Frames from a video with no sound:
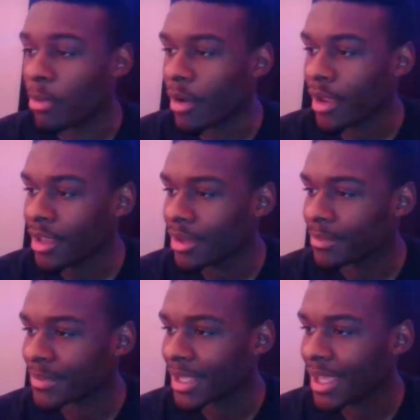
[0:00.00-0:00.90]
Oh boy,
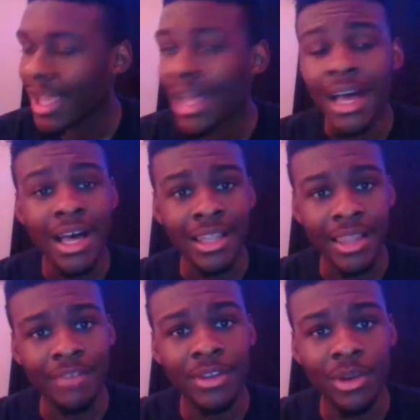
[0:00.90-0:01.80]

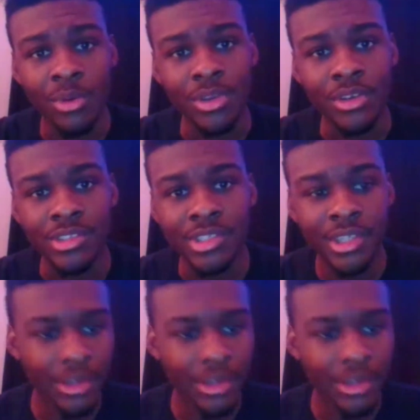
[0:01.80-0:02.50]
11 whole years ago.